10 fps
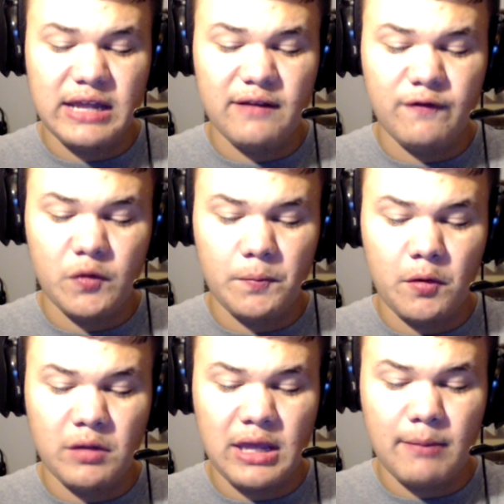
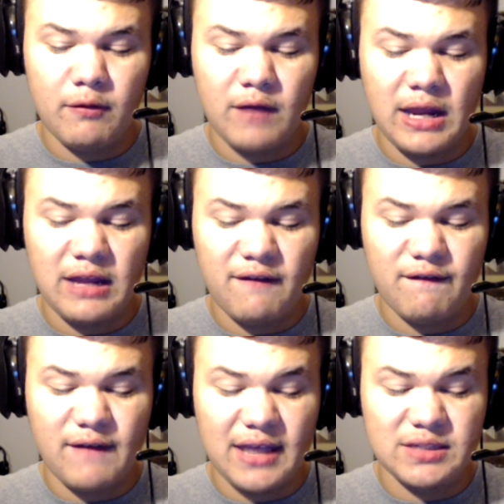football game providing a
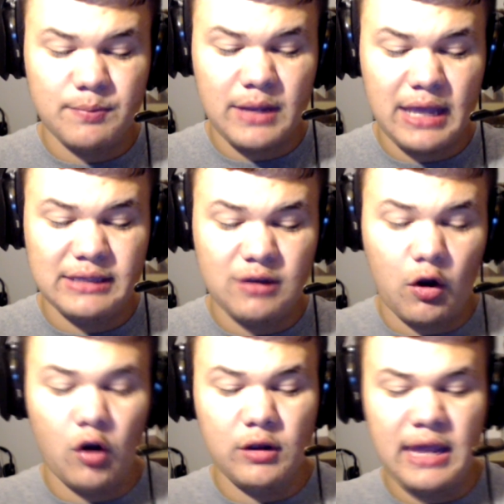fast-paced
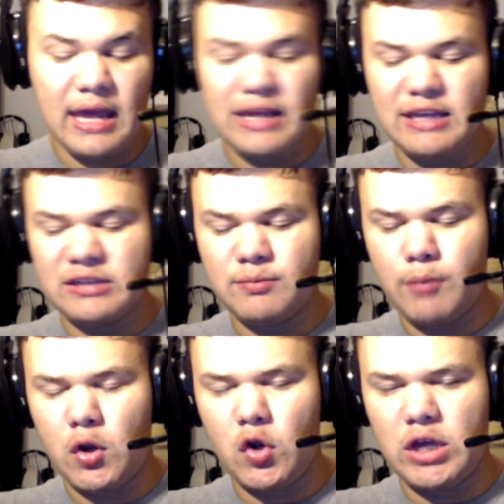arcade
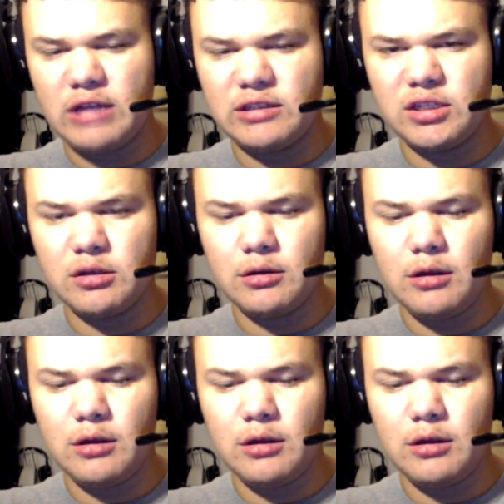experience.